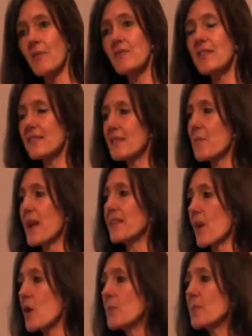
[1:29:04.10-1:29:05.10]
have these
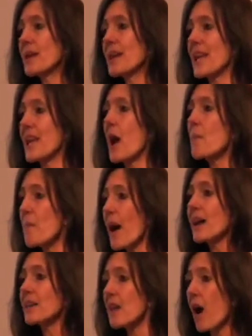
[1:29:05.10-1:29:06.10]
debates openly and
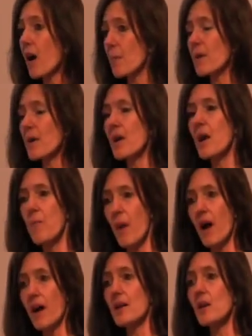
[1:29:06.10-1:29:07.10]
backed up
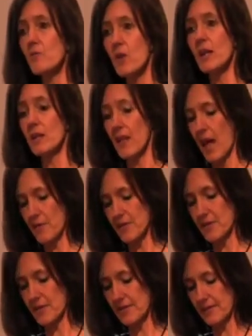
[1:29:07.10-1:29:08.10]
by real
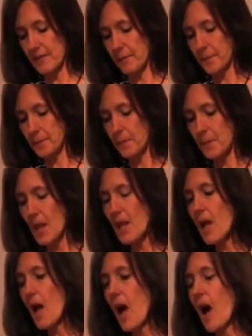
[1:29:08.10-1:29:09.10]
evidence.
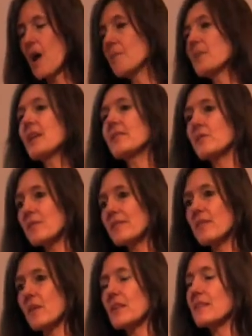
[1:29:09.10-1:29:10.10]
It
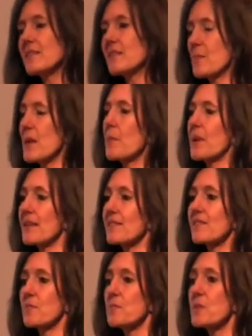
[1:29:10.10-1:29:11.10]
also needs to be a
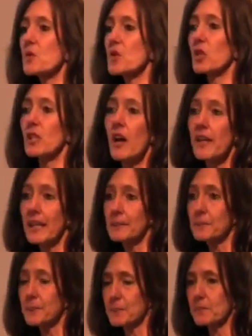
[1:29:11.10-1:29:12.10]
place of mutual learning.